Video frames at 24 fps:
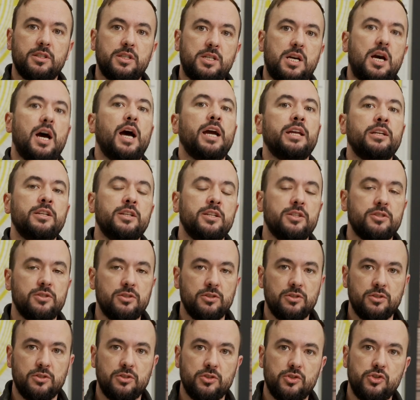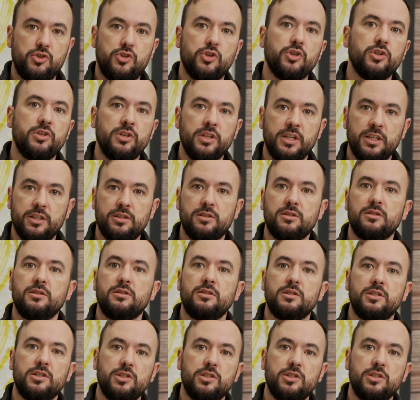kindness, goodness,